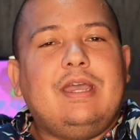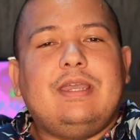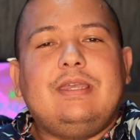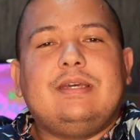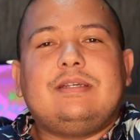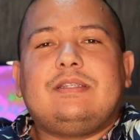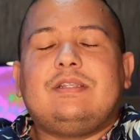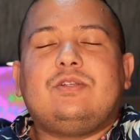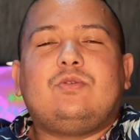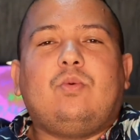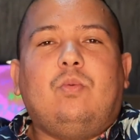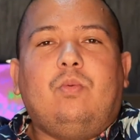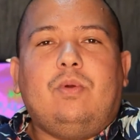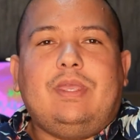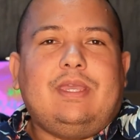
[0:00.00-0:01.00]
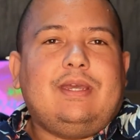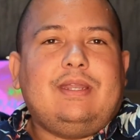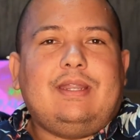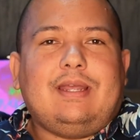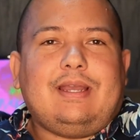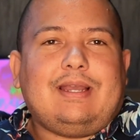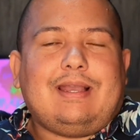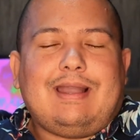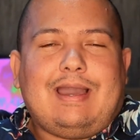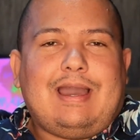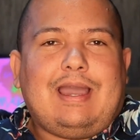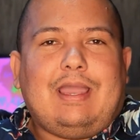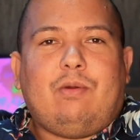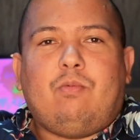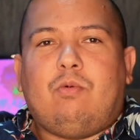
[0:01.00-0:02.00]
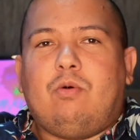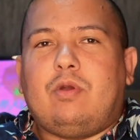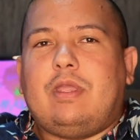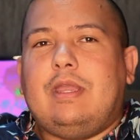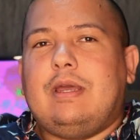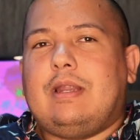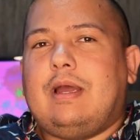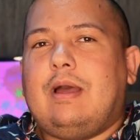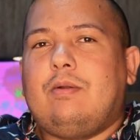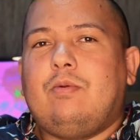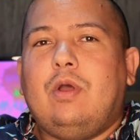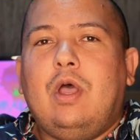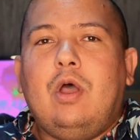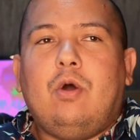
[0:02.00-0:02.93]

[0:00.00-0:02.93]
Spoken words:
Here's this weird guy walking around